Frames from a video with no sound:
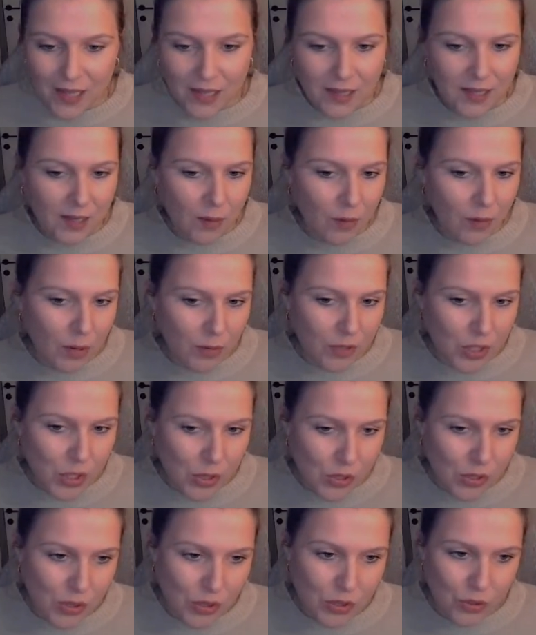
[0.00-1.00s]
and then I'm going
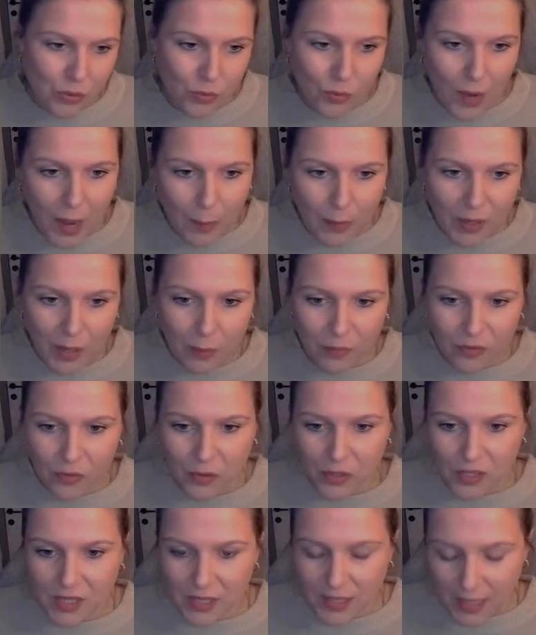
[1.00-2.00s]
to wrap it up
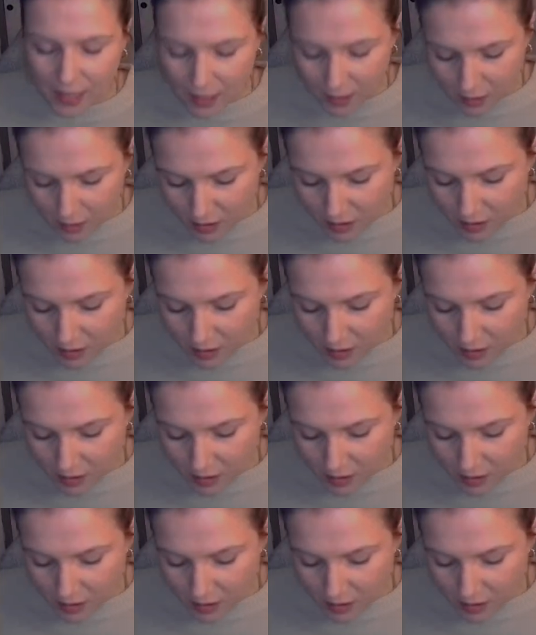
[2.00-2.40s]
for today.